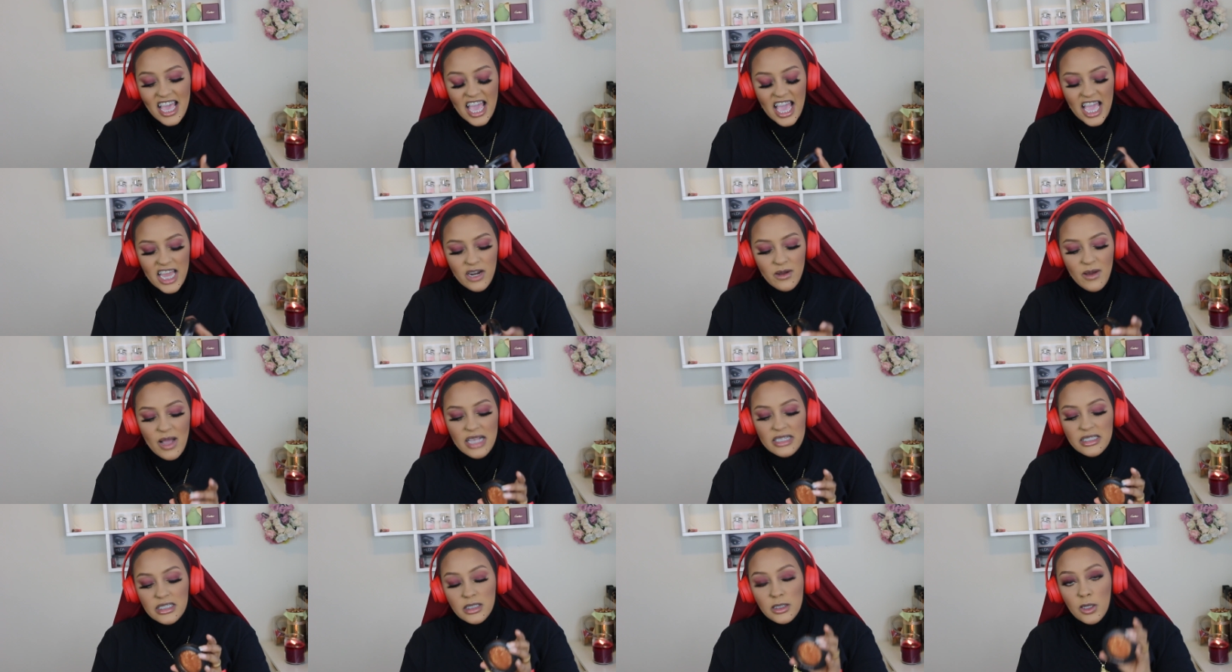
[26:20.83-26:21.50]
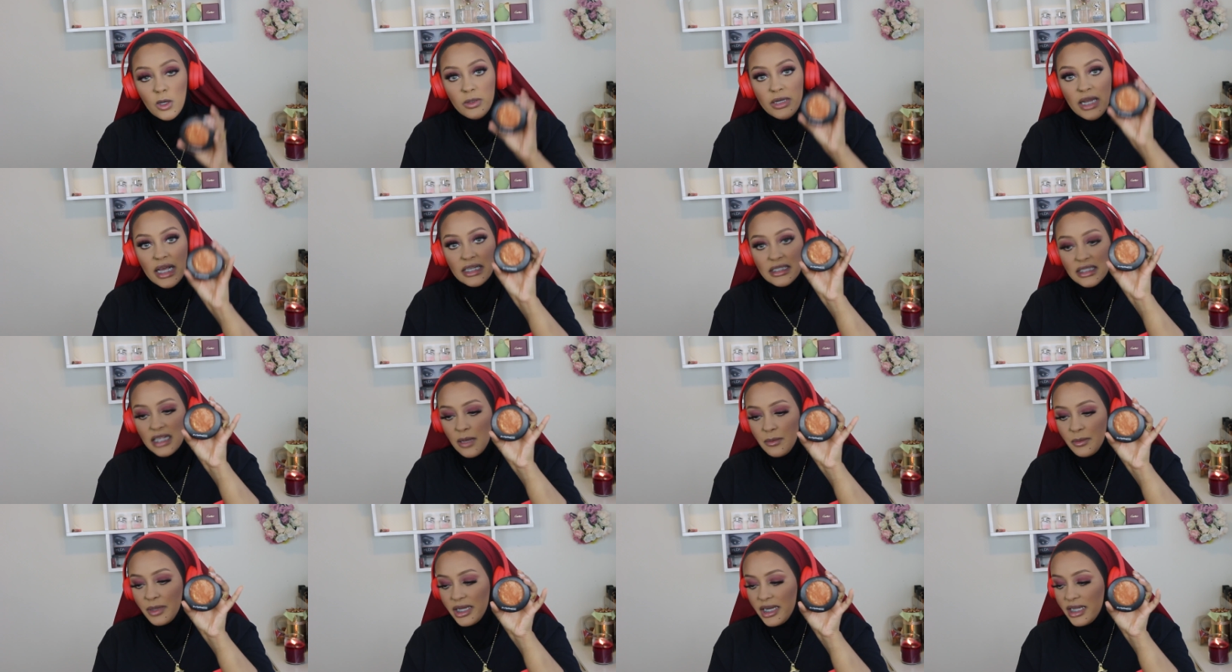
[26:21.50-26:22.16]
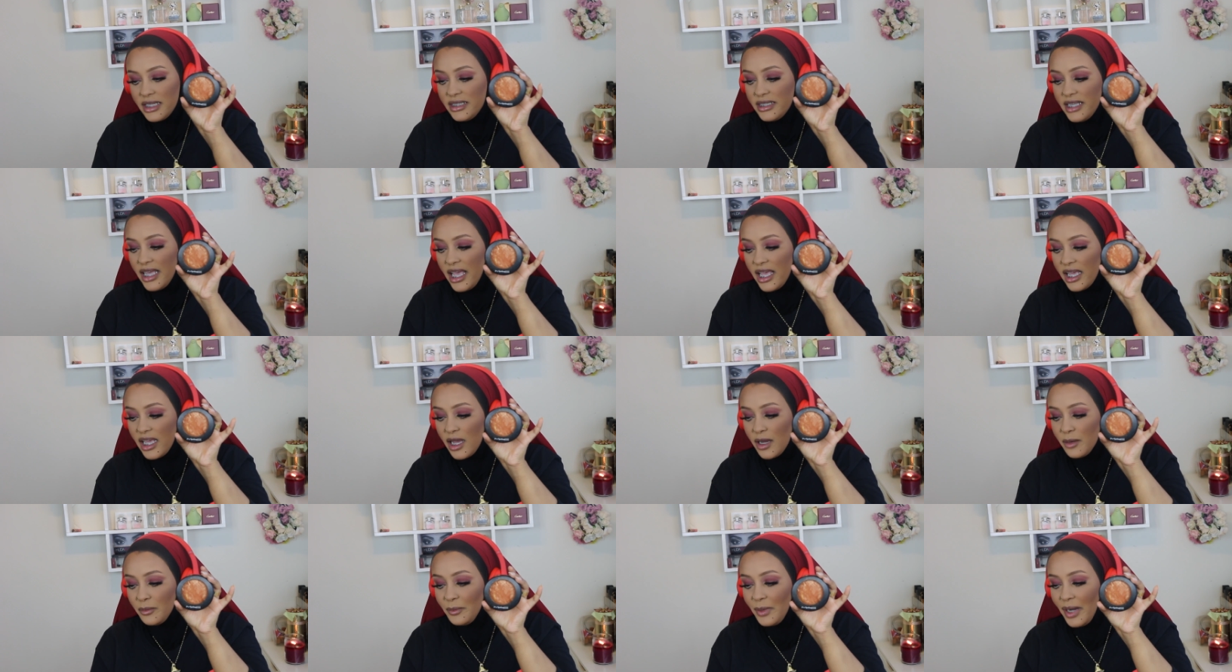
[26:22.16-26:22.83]
Anyways, so next I'm gonna
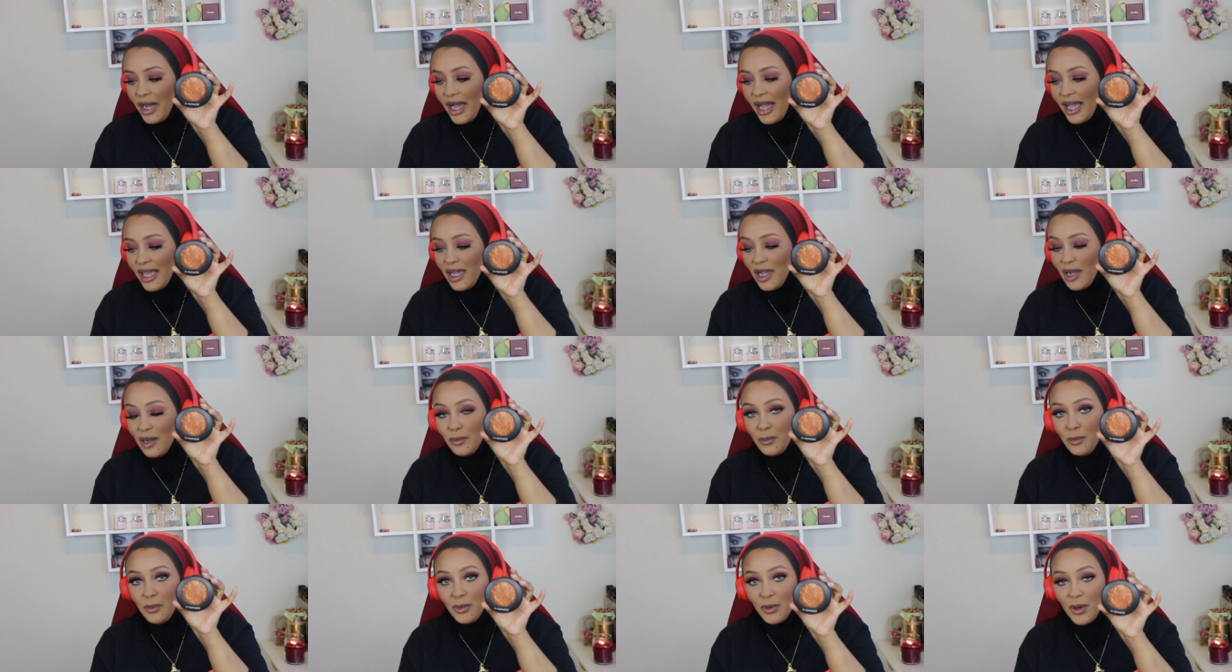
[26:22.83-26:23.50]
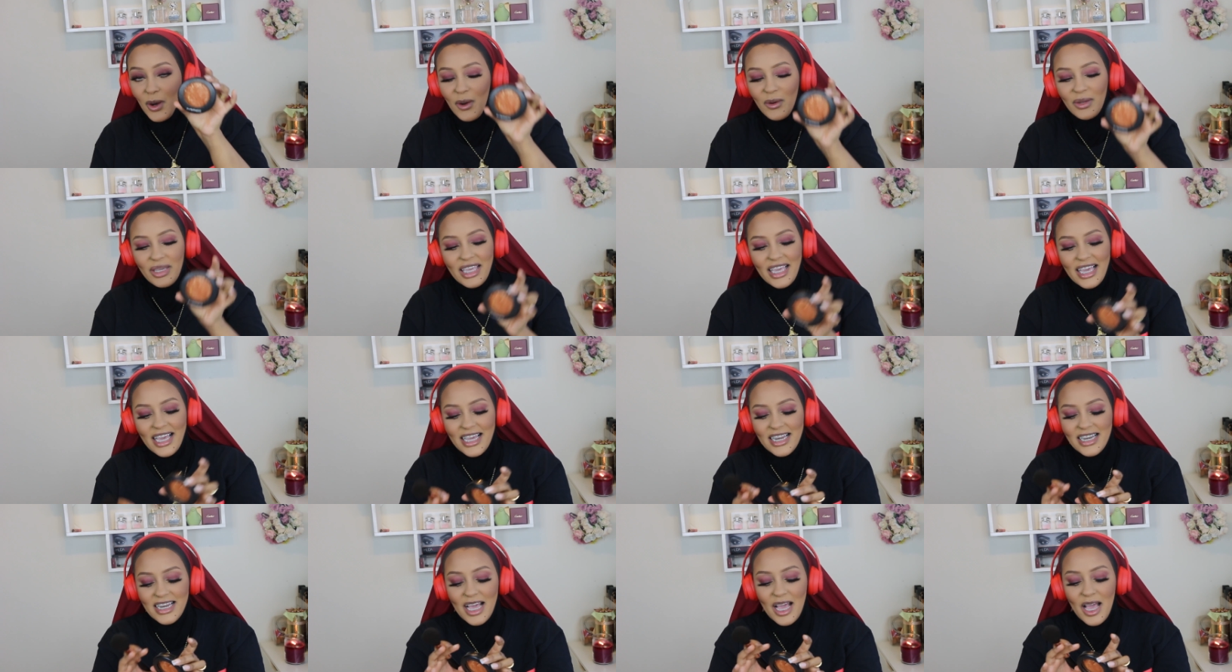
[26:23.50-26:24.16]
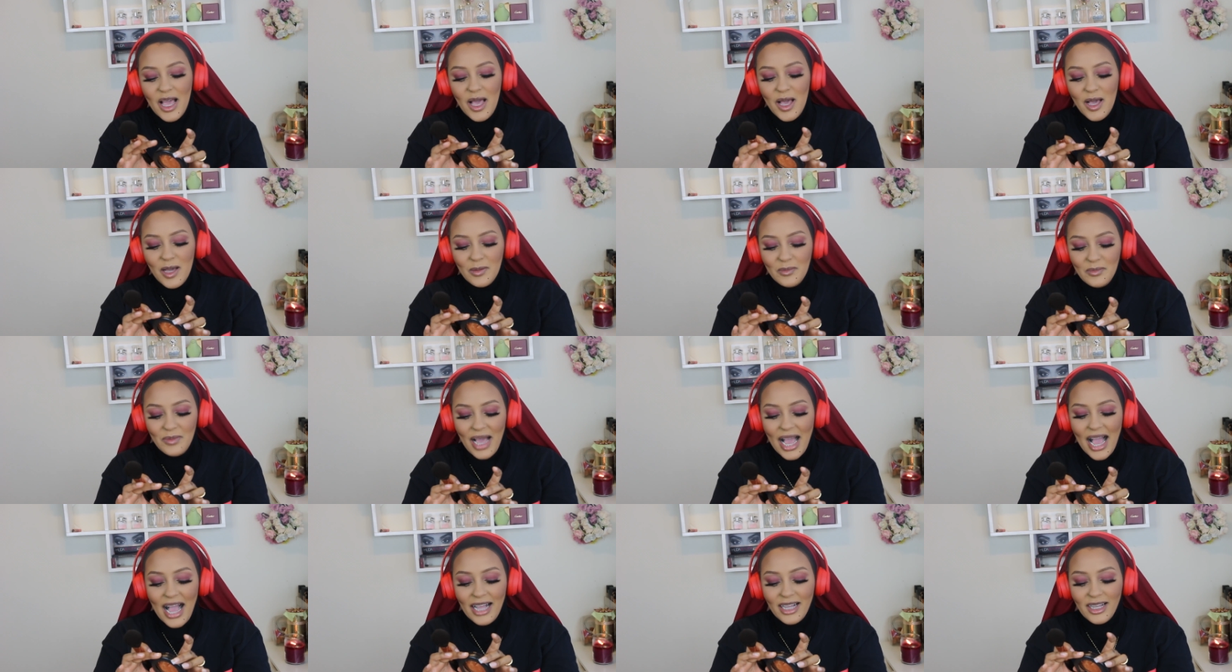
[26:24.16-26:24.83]
take my Broken
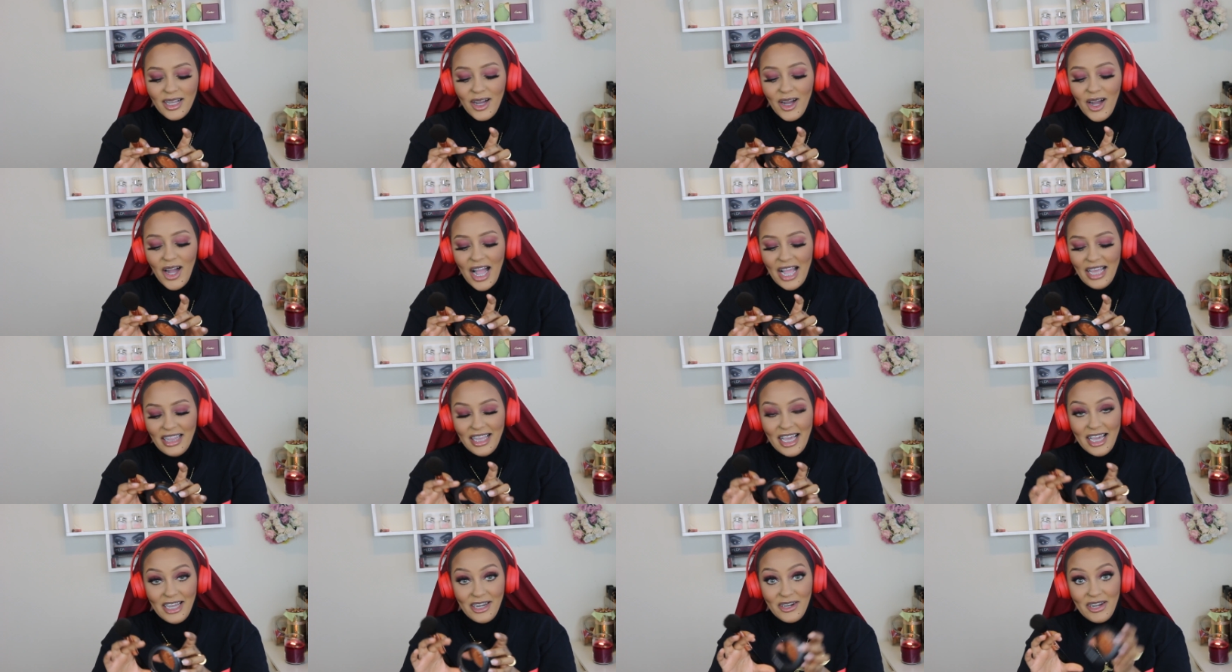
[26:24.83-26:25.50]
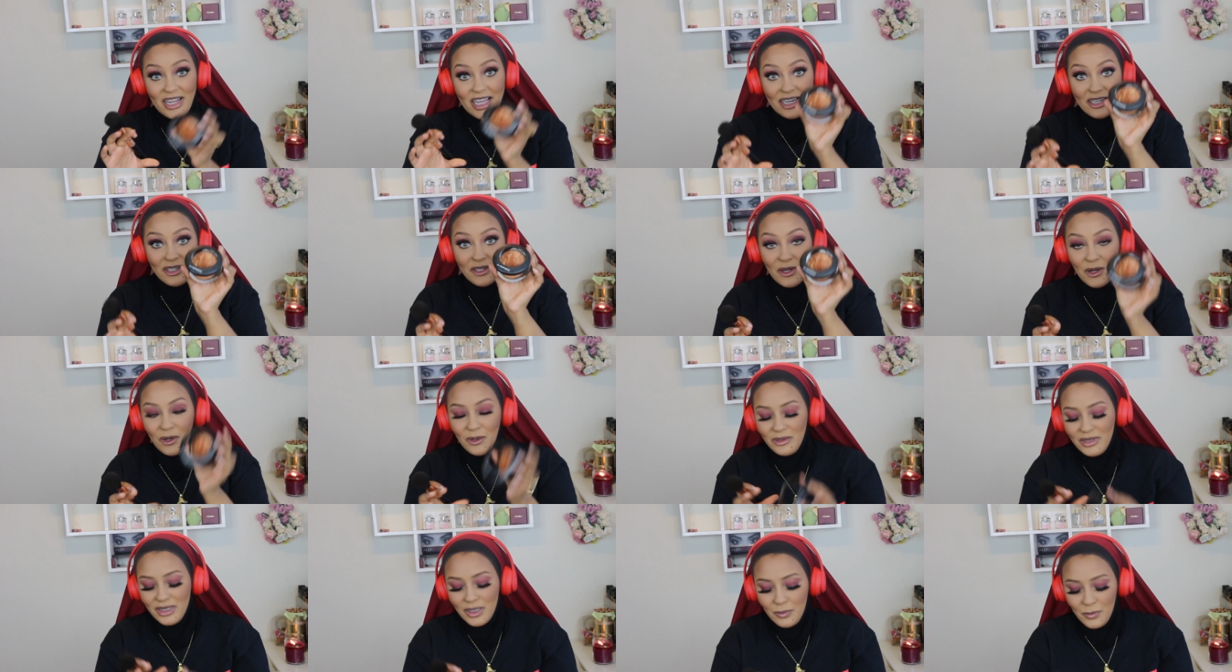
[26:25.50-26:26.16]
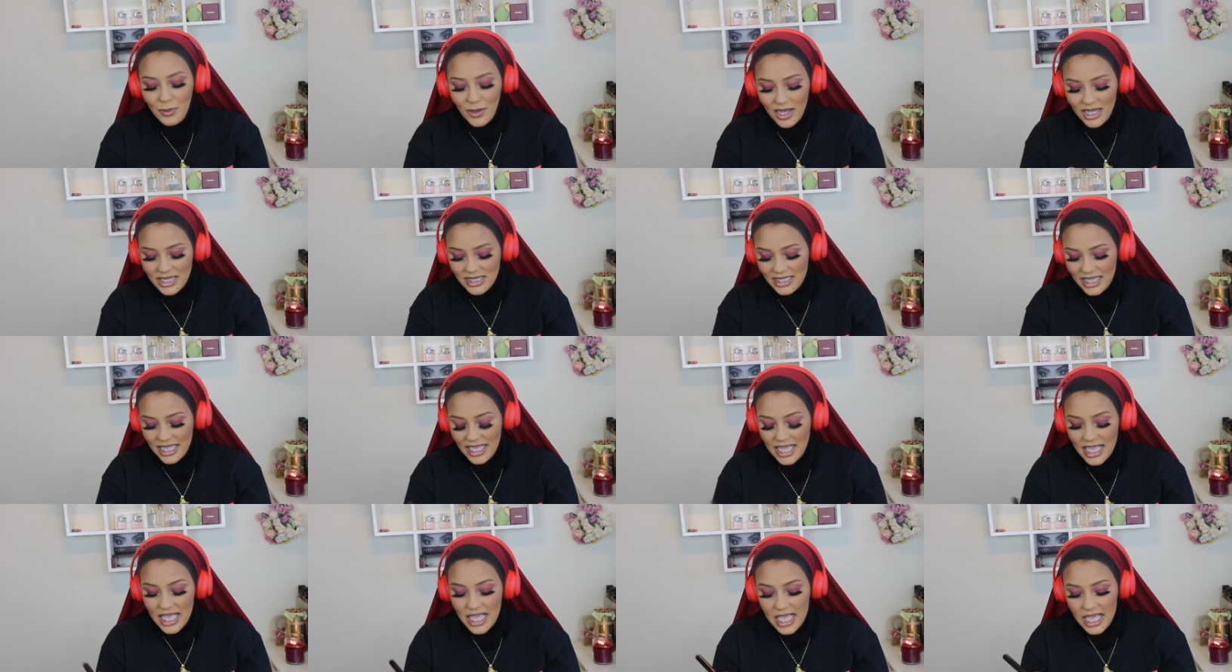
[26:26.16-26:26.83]
MAC highlighter in Gold
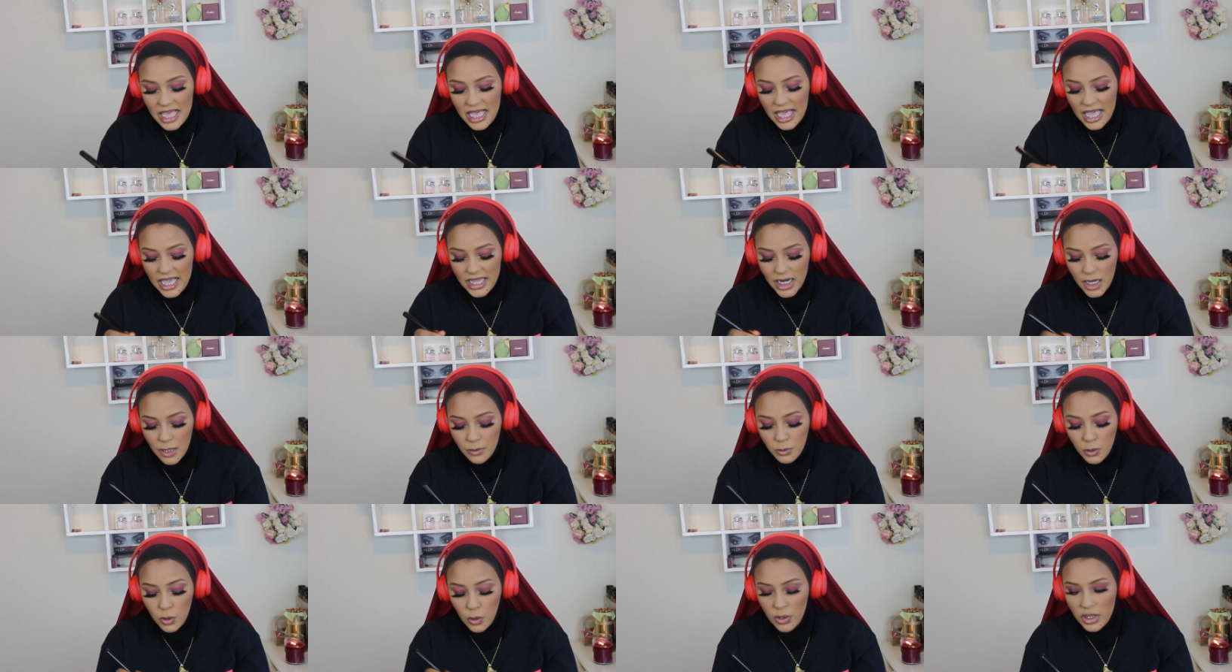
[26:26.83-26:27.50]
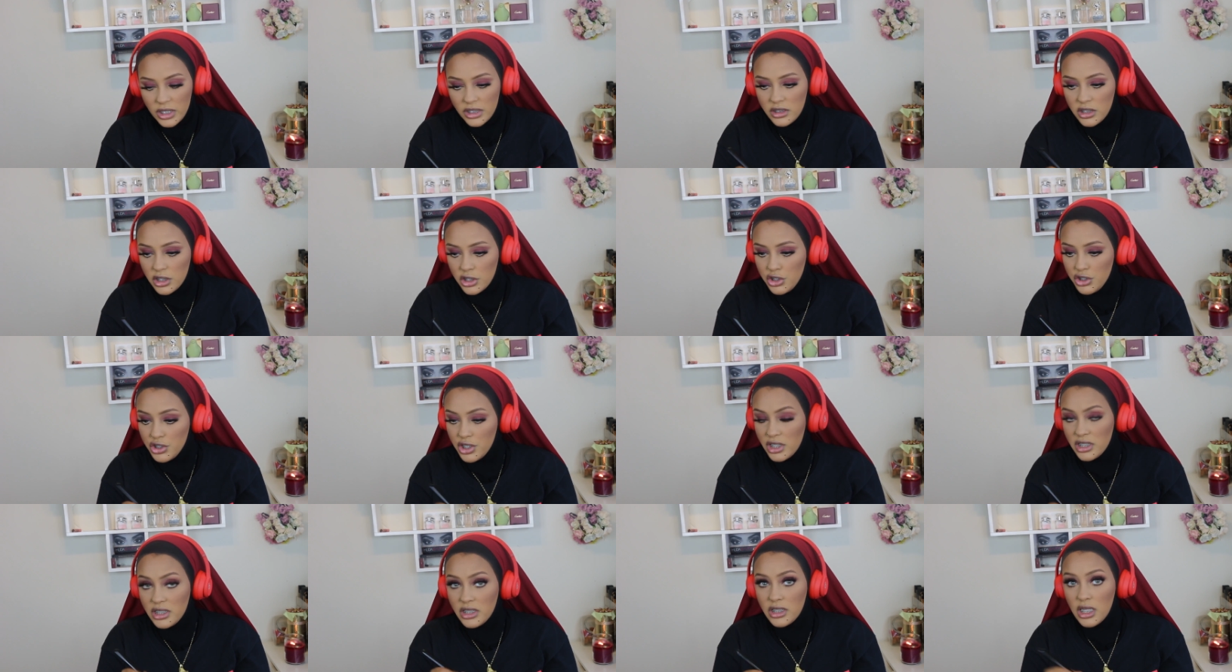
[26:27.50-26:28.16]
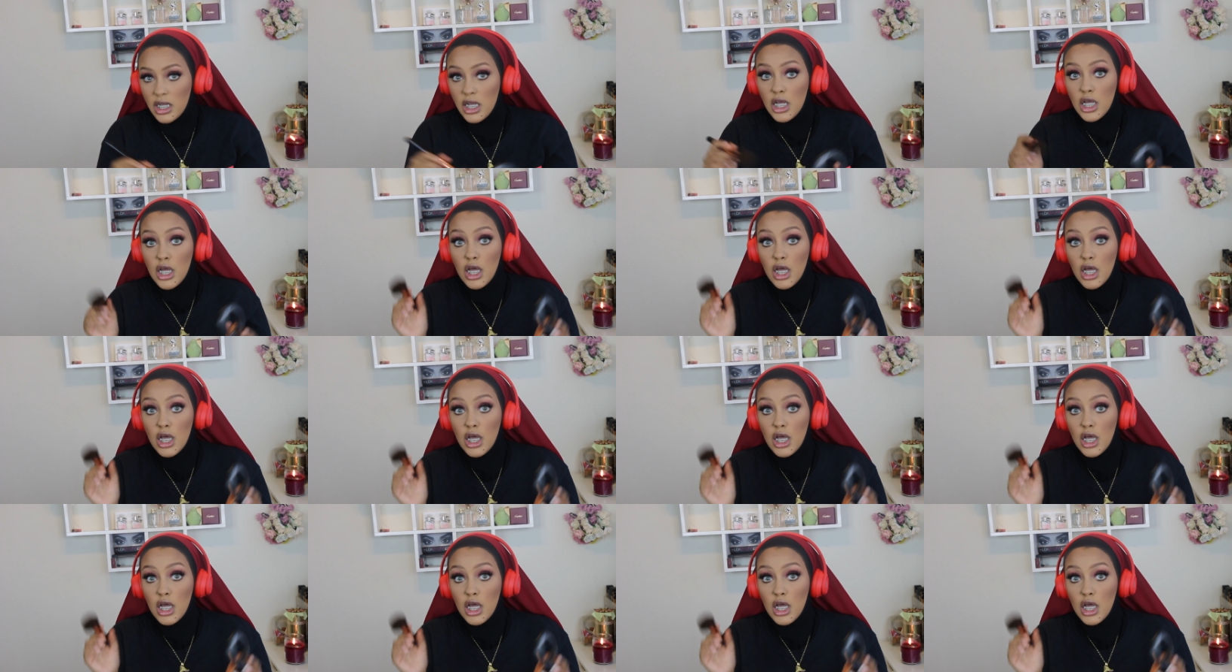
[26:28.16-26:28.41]
Deposit, and I'm going to just